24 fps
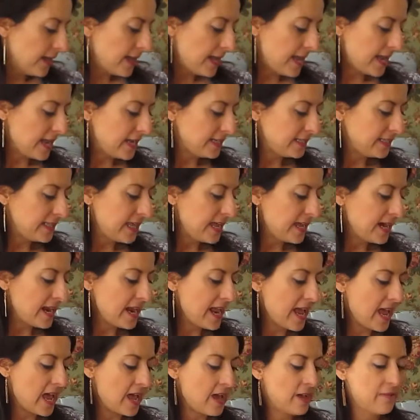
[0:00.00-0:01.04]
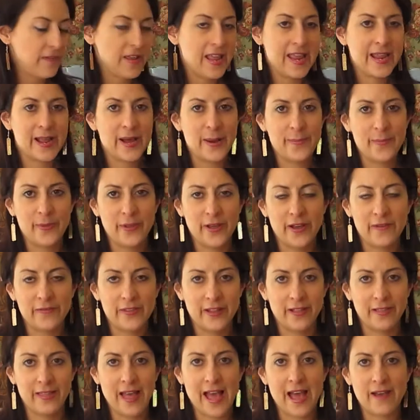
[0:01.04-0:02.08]
And then I have a couple of the
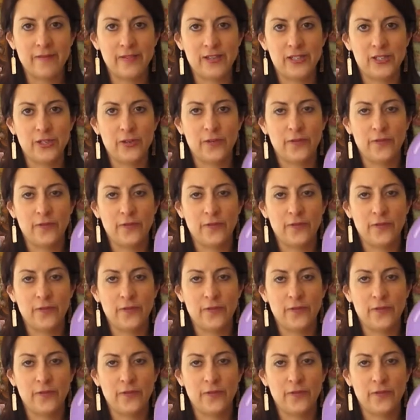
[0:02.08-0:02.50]
lavender